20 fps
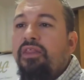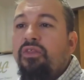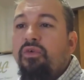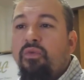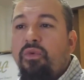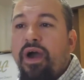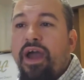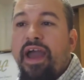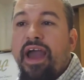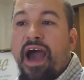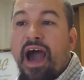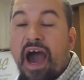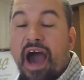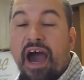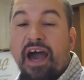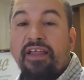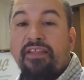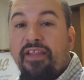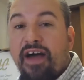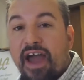the way
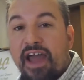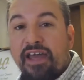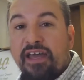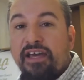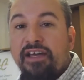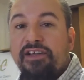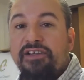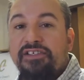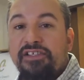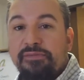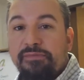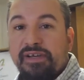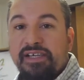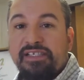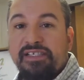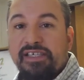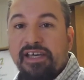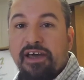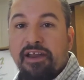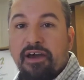I like it to be
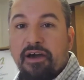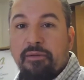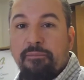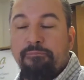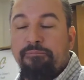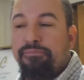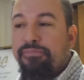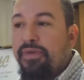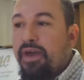set up.